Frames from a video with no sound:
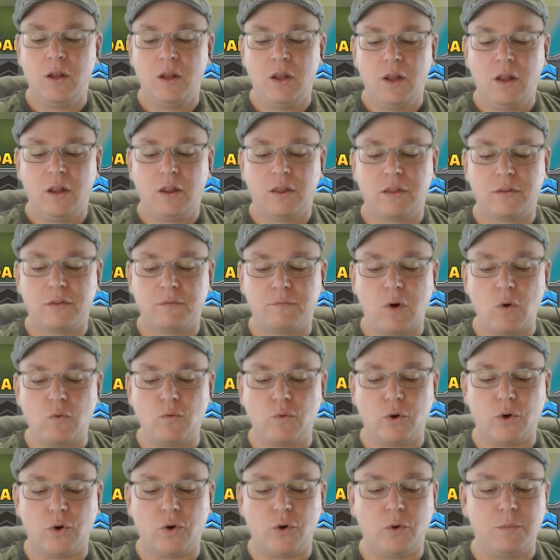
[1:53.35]
Throne
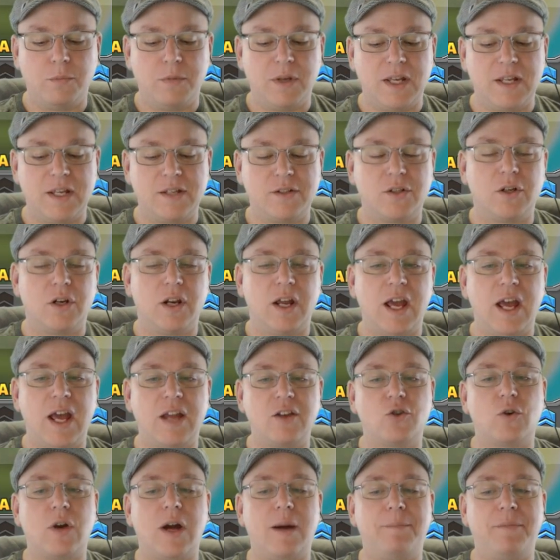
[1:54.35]
Room is going to
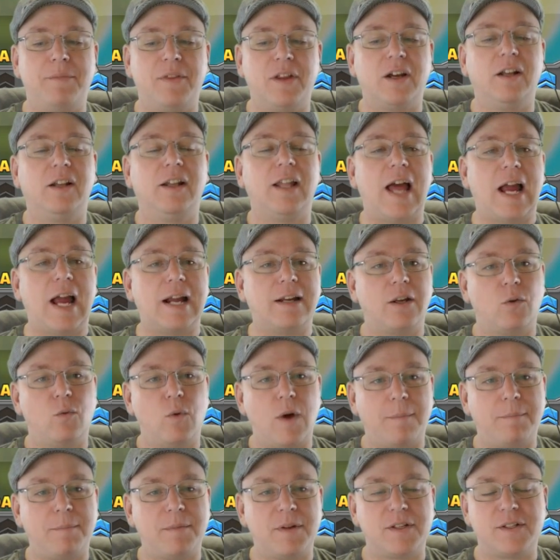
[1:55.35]
drop the Galactic
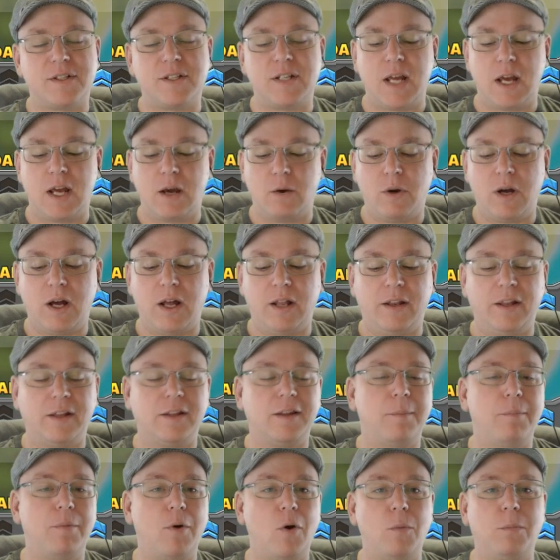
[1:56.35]
weapons, now
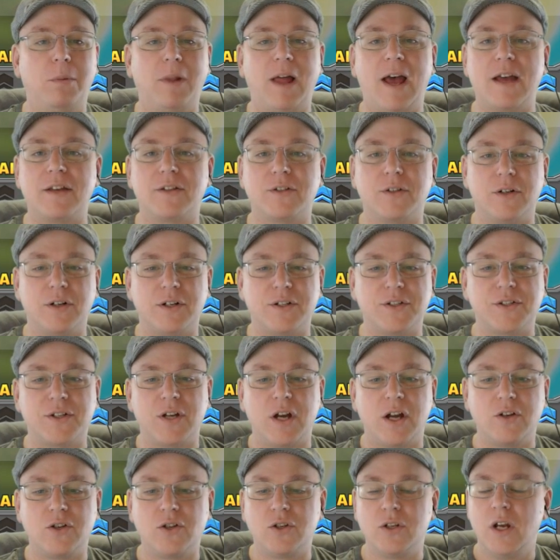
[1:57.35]
like the Bow Blaster and
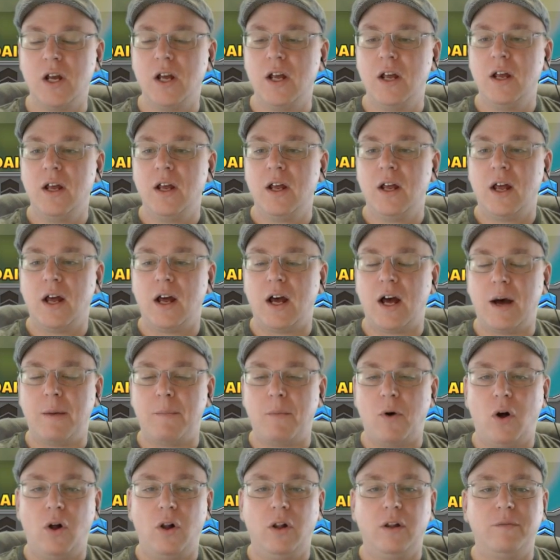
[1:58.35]
such.
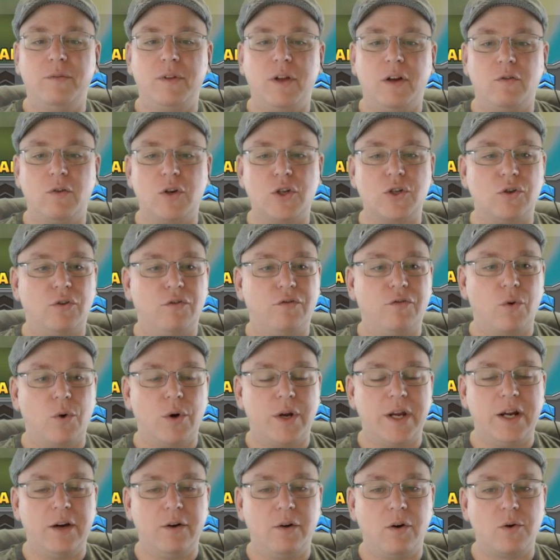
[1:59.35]
All of the original
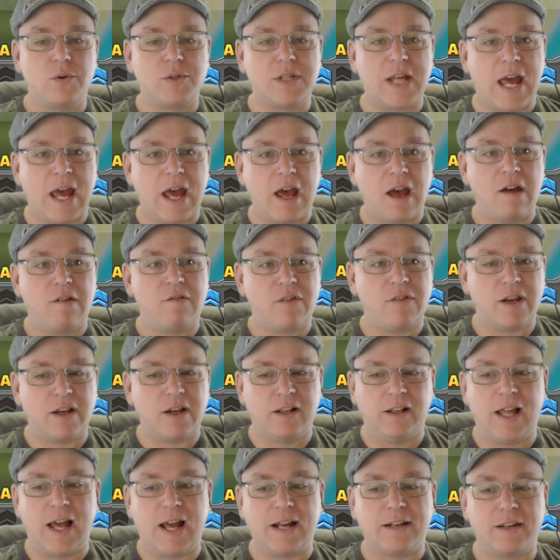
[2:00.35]
4 heroes have a
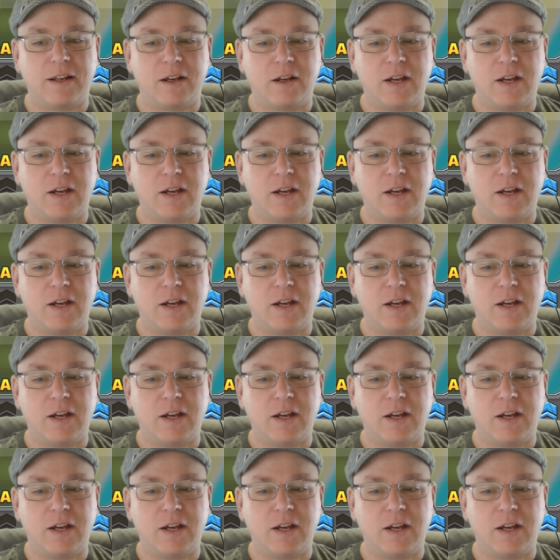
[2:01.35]
galactic